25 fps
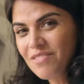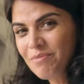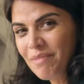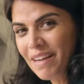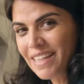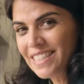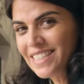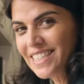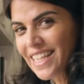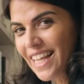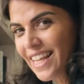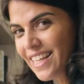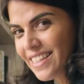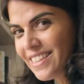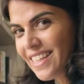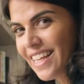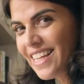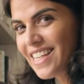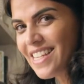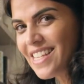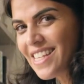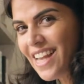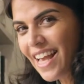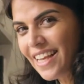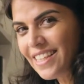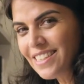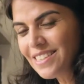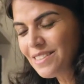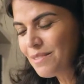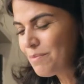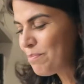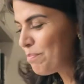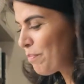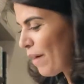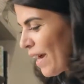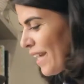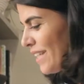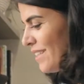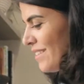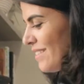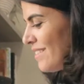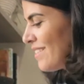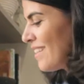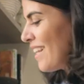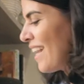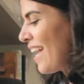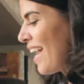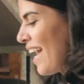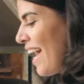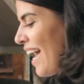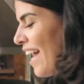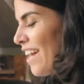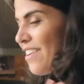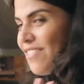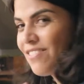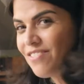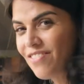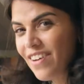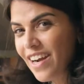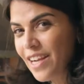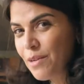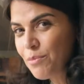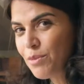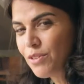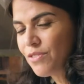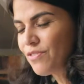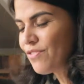my salad a nice bite and vibrant